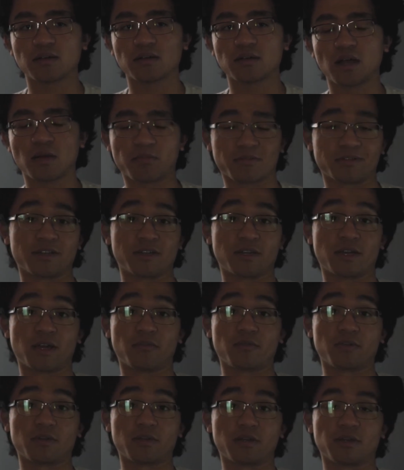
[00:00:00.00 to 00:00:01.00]
I'm gonna die
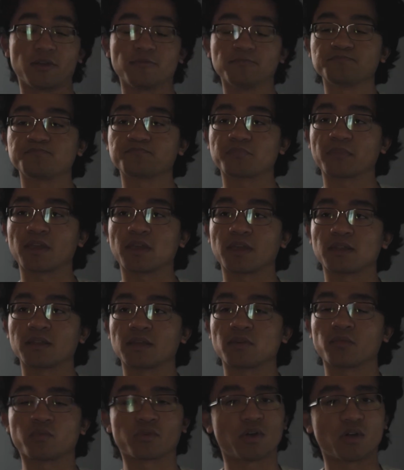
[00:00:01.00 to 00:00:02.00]
one day, and
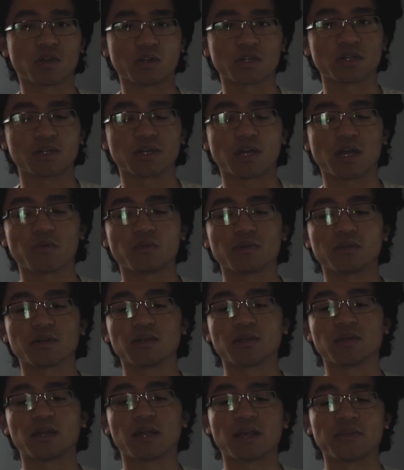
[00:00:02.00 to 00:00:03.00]
that we're all gonna die one
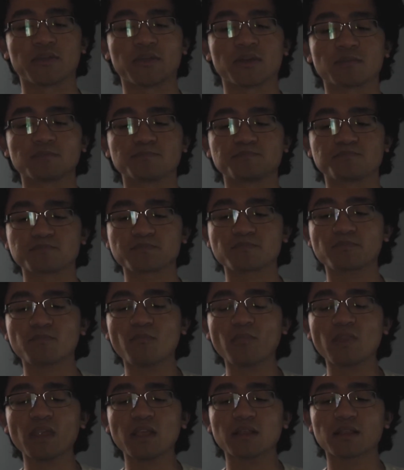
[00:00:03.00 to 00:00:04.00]
day. And I think
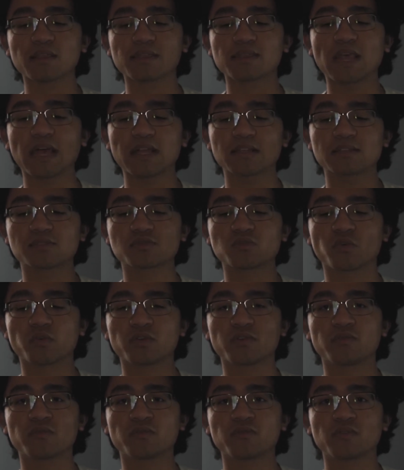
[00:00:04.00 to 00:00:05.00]
that sort
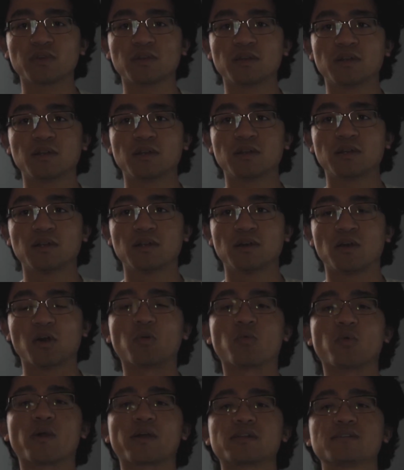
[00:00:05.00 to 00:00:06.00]
of
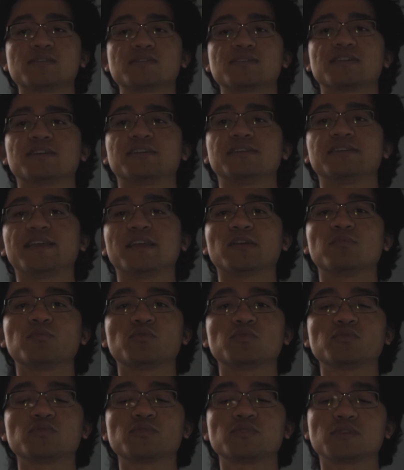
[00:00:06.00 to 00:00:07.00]
awareness
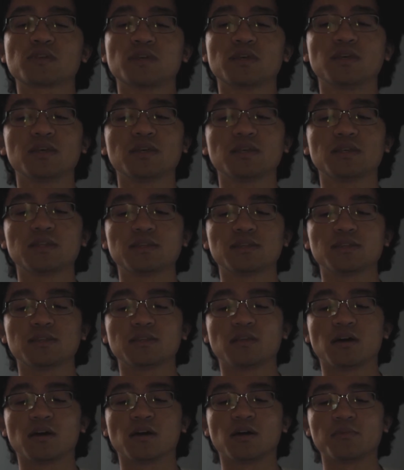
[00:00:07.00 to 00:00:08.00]
enables
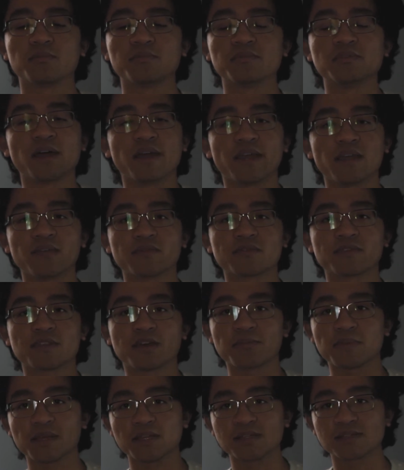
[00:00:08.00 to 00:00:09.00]
behavior that
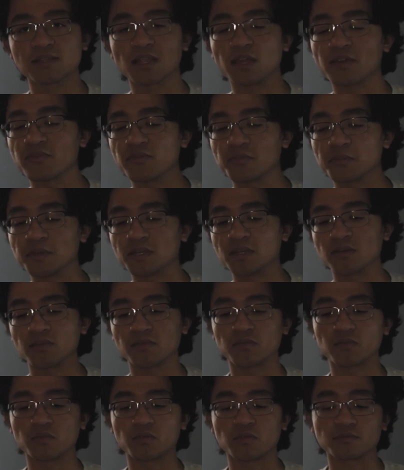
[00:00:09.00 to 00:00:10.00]
makes life
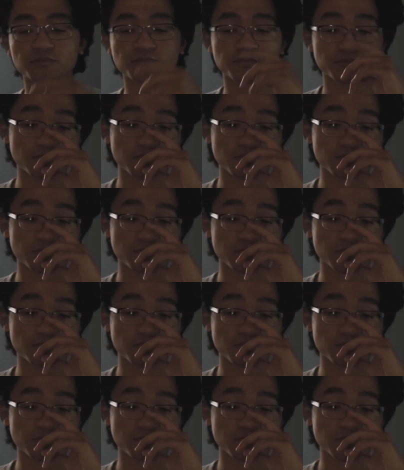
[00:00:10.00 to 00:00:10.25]
meaningful.